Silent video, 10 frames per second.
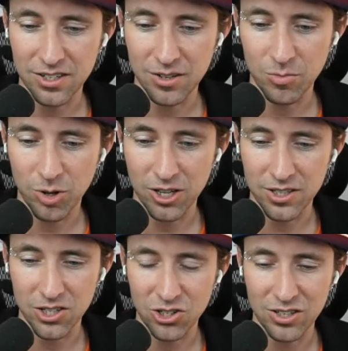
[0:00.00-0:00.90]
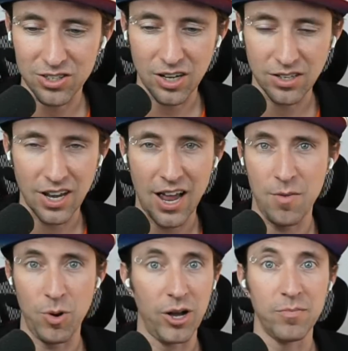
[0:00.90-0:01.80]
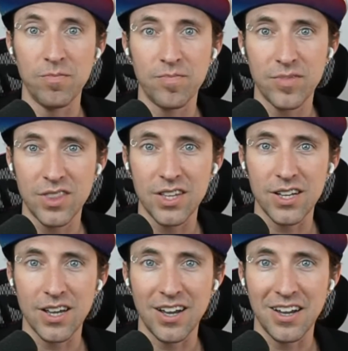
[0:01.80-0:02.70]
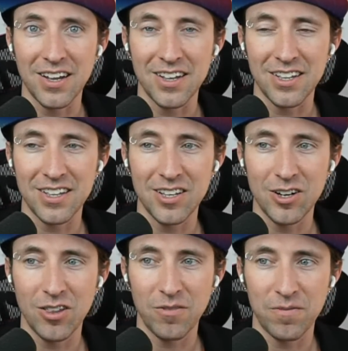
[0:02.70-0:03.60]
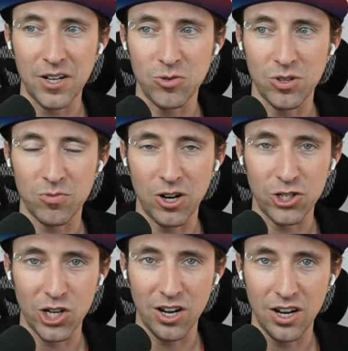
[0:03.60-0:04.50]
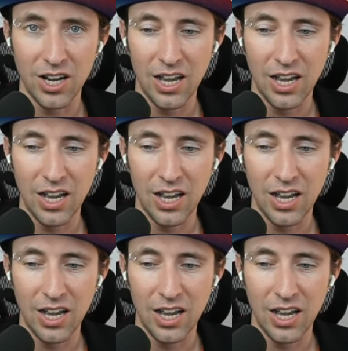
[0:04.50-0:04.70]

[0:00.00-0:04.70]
politicians like to hype up the the fights with Russia.